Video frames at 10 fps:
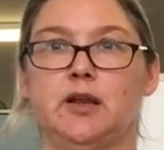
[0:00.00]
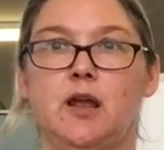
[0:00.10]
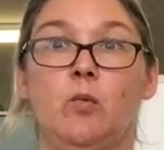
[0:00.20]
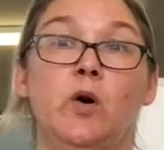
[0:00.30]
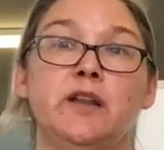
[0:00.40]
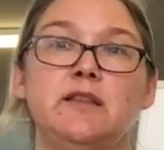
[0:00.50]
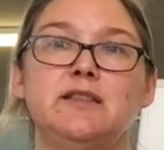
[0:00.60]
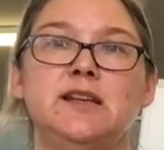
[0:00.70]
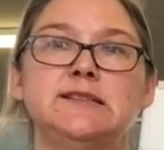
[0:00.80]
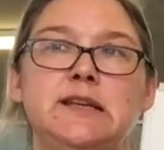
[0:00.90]
And one of the
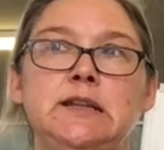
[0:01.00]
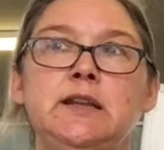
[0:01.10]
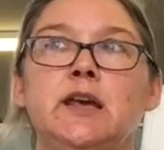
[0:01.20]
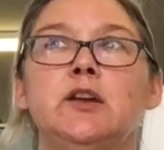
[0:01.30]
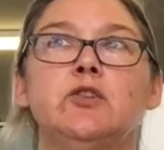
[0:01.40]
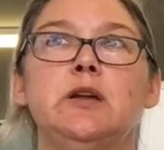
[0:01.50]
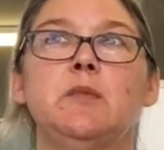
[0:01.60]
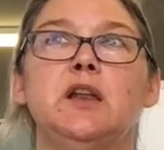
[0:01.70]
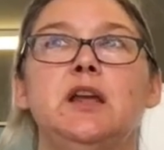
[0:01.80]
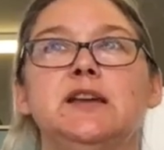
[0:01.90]
things in that
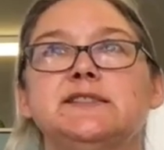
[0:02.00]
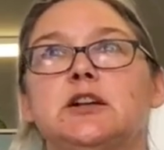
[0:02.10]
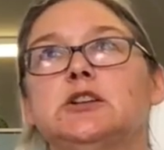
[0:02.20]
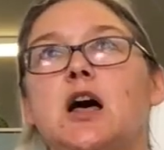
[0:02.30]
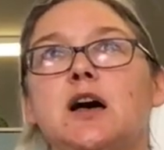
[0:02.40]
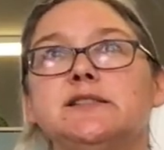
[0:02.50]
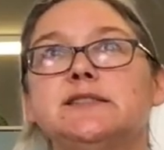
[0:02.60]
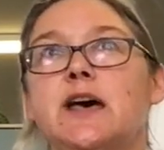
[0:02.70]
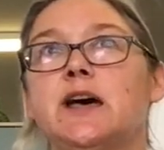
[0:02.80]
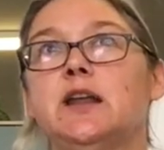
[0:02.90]
agreement is a clause
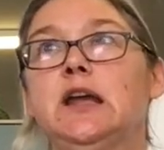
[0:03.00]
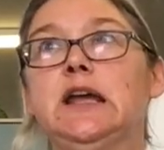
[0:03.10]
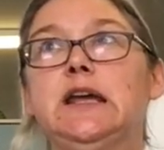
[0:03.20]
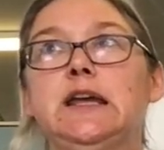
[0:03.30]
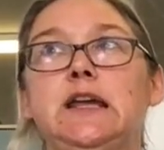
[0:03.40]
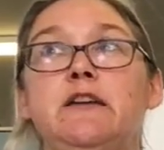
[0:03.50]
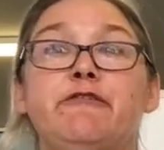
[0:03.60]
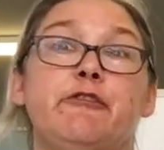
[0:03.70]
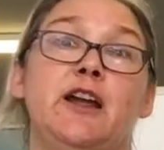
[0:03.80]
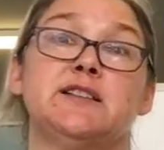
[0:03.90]
that if
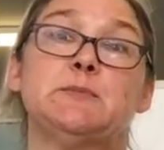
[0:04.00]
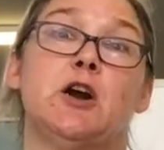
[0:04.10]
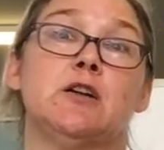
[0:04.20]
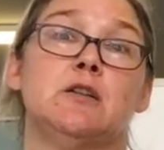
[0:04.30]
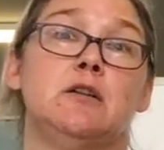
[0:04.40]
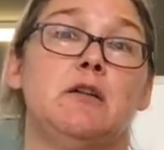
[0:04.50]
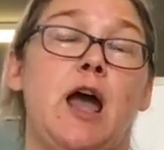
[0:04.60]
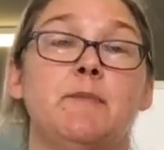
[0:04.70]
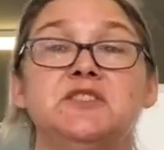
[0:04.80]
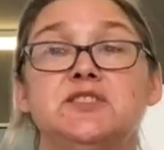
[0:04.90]
Frank's partner
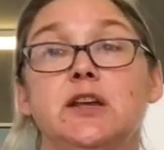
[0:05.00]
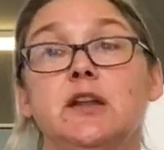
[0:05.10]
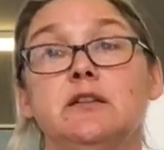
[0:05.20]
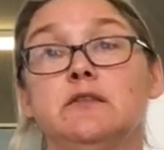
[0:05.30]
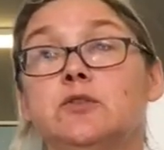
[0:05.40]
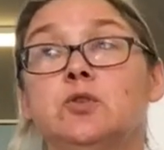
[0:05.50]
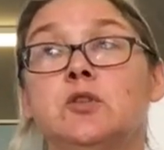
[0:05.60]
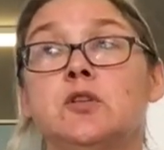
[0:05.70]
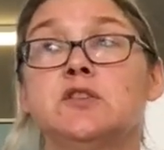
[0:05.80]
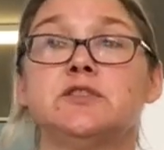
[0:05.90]
happens to get a
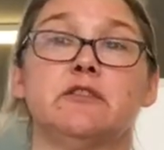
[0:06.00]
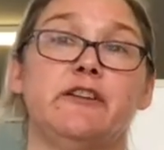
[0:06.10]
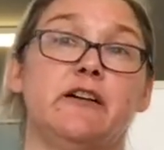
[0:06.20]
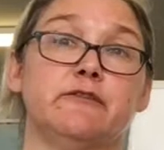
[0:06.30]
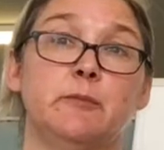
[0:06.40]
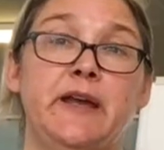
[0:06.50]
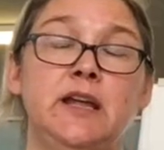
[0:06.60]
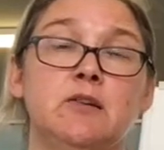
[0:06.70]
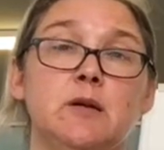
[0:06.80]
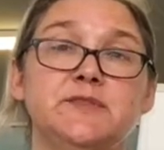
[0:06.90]
divorce or file for
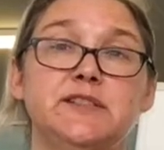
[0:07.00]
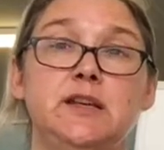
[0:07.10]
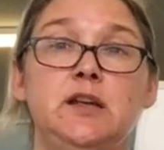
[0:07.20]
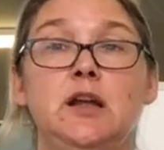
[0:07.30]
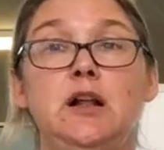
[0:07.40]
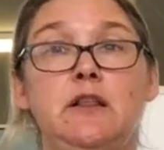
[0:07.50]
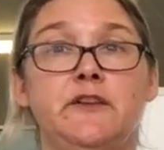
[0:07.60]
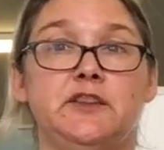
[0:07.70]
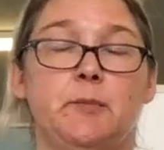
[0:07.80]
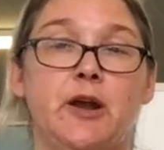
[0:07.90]
bankruptcy,
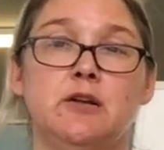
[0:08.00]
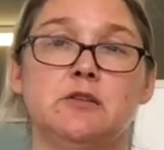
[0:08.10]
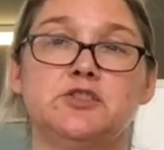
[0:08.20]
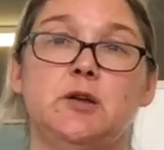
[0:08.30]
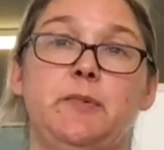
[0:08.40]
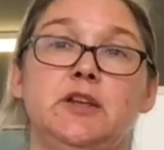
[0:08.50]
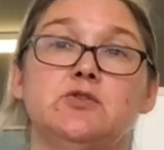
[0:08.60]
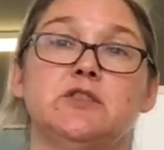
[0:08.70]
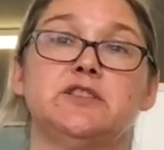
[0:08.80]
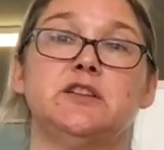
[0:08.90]
that the partnership
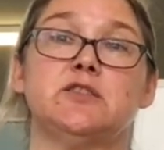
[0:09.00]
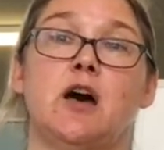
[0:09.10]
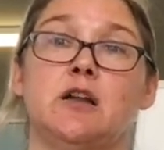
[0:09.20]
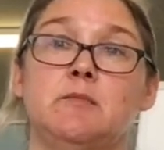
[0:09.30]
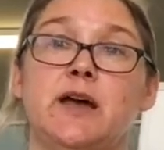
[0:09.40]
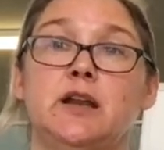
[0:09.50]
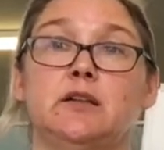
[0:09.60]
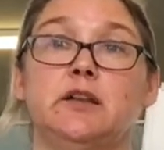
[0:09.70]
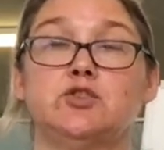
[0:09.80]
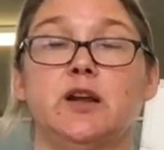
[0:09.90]
interest is
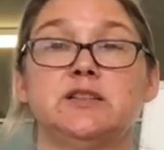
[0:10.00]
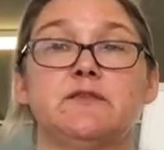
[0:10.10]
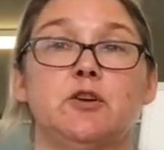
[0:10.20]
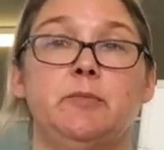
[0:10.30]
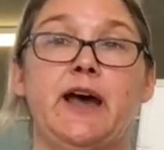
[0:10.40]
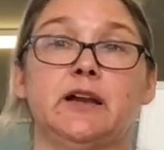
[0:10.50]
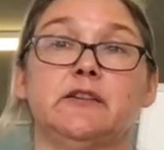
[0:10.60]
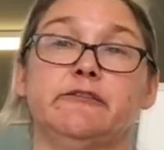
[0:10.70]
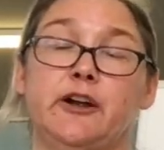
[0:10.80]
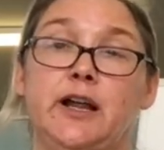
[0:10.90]
automatically transferred back to
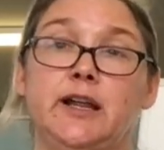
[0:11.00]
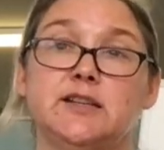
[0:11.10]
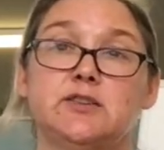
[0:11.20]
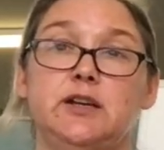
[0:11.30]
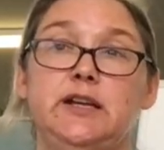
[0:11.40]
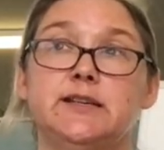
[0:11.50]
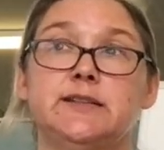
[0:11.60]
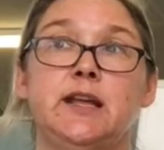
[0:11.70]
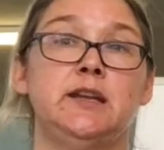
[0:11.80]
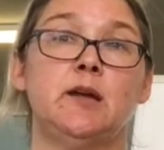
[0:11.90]
Frank. So he doesn't
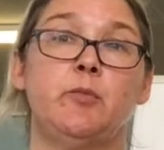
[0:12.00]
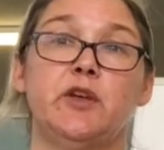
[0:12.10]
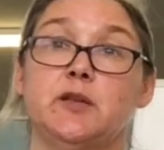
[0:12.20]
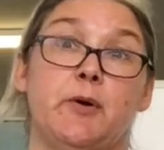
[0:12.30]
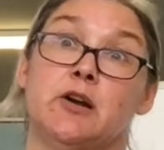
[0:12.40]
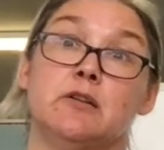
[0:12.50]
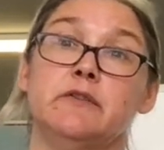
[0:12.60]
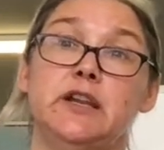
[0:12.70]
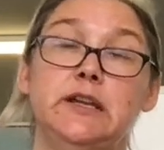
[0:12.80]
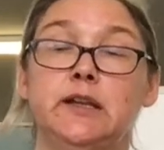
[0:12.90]
end up with a partner
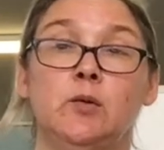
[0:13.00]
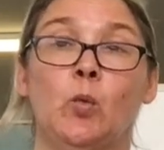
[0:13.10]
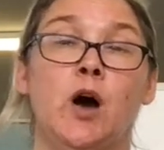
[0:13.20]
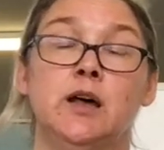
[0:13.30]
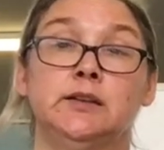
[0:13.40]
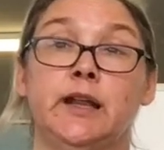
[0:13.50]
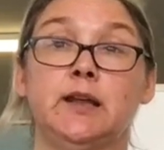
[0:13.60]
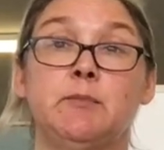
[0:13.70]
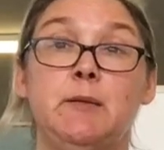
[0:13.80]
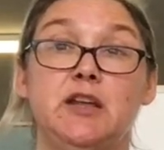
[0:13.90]
that he didn't want, like
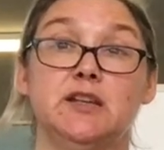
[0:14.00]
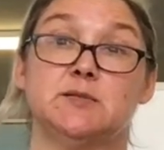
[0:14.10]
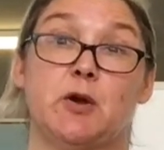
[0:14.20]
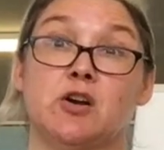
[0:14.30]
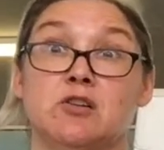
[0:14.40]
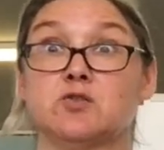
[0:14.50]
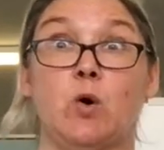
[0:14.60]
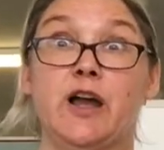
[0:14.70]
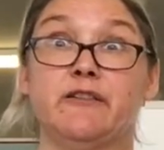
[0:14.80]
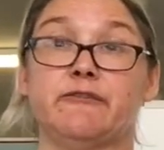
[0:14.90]
maybe his partner's
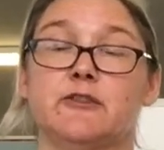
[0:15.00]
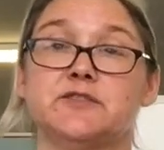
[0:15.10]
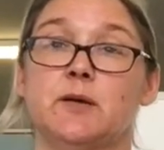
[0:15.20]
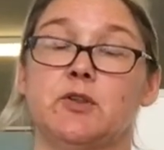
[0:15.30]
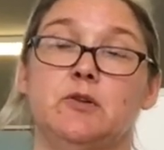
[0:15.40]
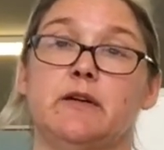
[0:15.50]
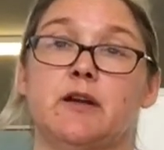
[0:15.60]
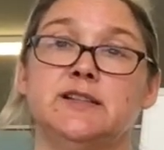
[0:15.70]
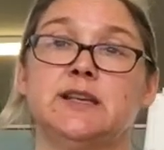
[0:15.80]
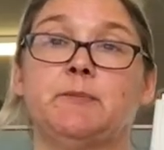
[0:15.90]
wife or something, whoever
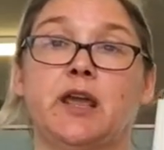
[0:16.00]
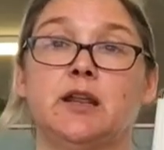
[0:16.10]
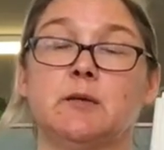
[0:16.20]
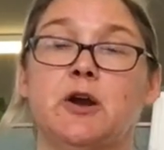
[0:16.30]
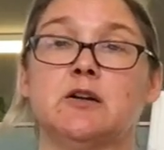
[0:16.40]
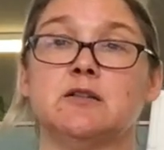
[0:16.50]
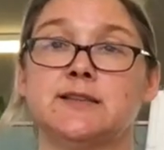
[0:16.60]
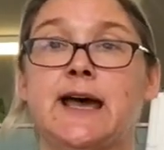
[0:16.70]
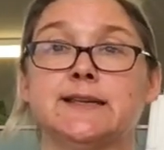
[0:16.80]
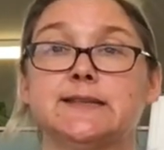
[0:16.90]
ends up getting the partner's
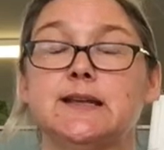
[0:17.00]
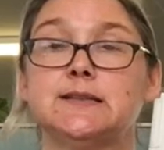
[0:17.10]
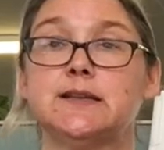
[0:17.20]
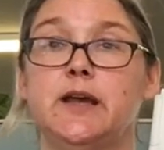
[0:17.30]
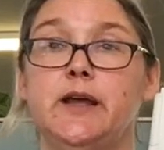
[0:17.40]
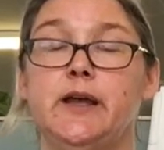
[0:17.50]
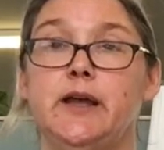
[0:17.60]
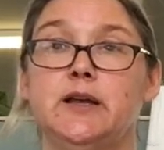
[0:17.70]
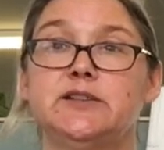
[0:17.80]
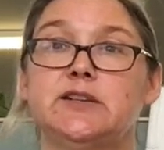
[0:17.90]
assets.
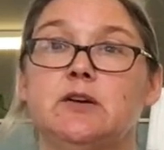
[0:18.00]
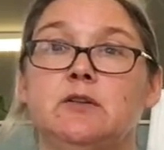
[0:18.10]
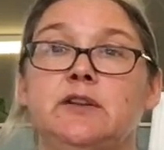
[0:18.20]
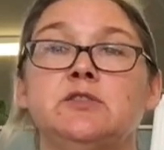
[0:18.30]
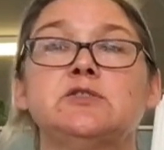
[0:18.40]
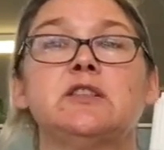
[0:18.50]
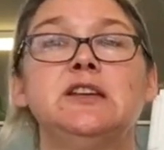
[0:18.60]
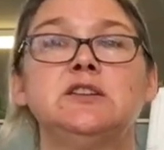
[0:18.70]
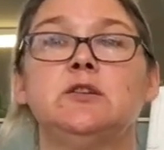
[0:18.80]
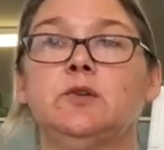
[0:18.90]
So those are
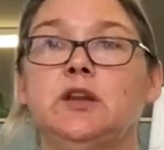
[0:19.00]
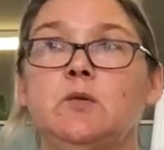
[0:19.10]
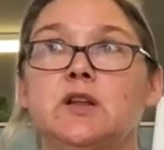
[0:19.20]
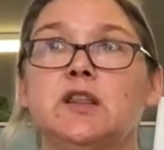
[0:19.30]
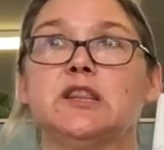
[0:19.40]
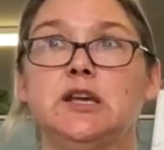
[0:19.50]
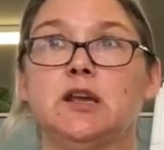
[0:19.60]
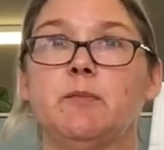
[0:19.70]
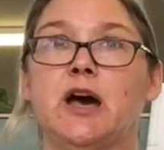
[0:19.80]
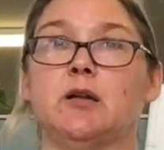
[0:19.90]
things you really want to think
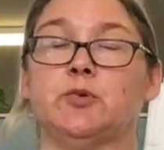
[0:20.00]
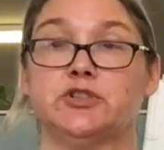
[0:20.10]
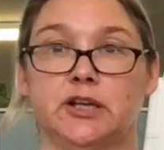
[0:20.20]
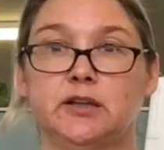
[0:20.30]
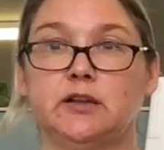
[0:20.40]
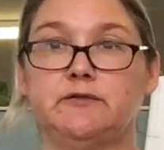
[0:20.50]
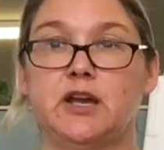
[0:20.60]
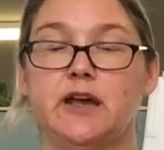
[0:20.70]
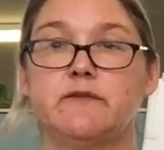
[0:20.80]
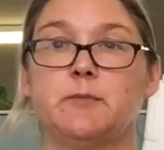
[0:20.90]
about, particularly if you
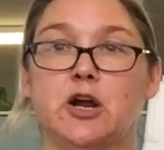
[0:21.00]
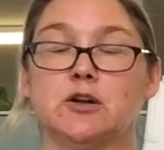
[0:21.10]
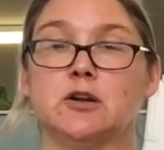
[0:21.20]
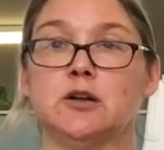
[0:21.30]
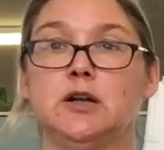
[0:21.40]
have a partner.